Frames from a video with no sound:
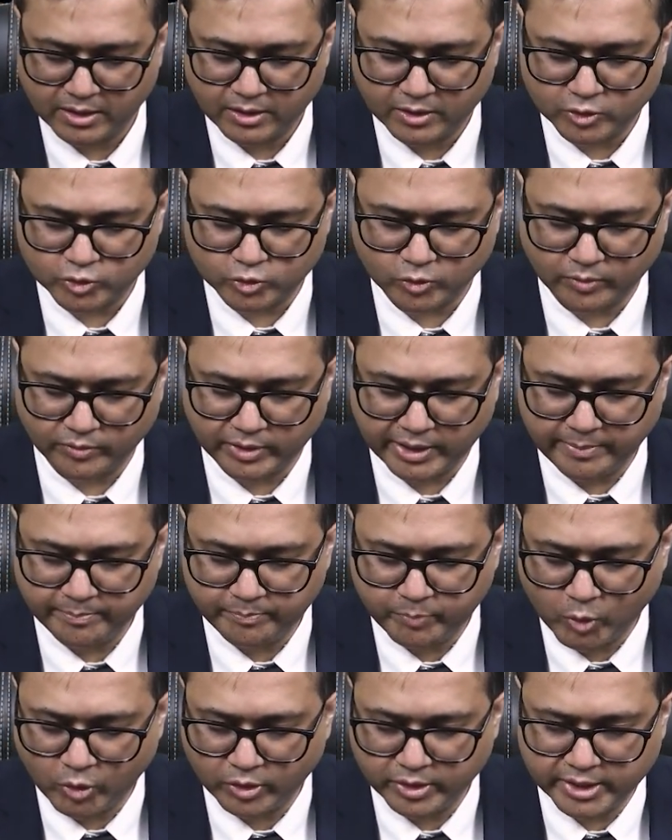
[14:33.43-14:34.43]
So
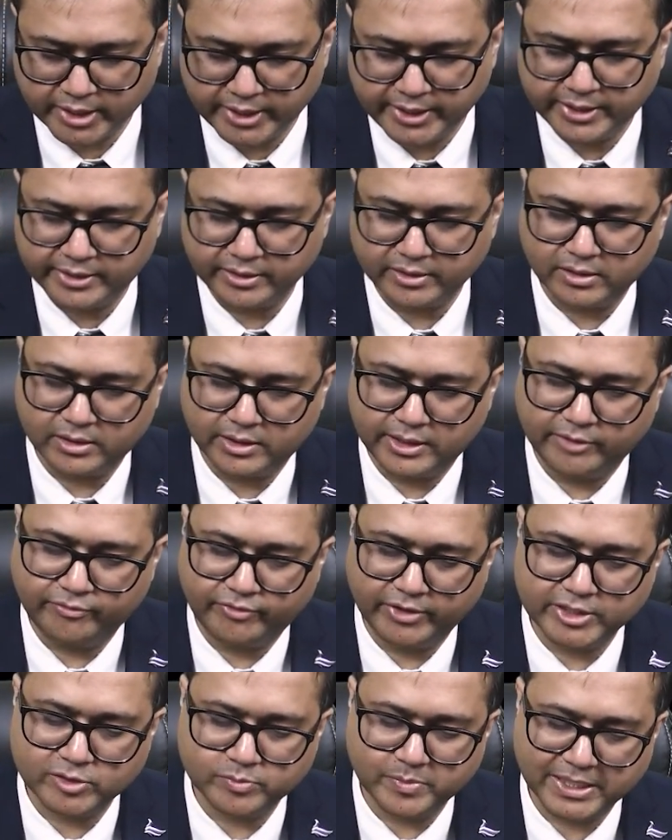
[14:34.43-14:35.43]
important
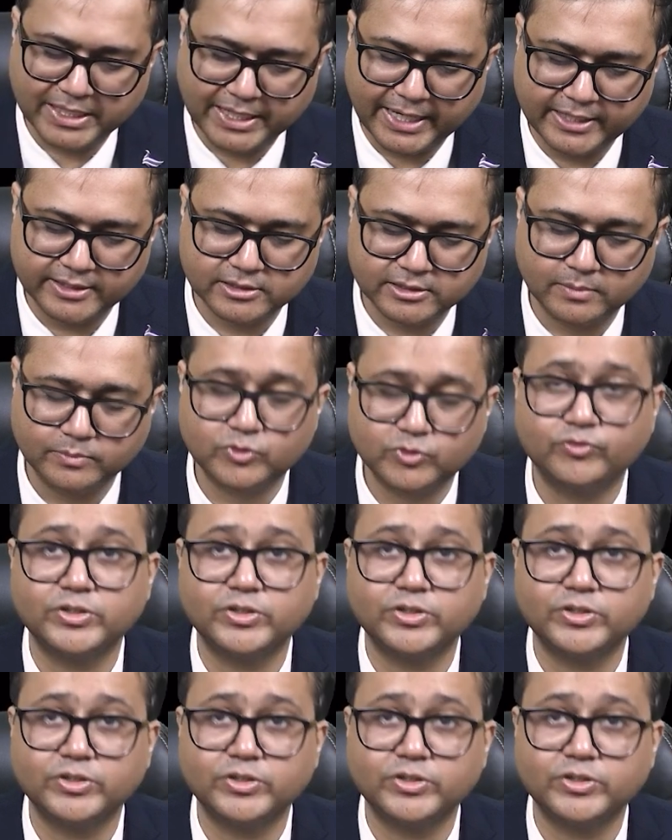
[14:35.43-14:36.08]
defense mechanisms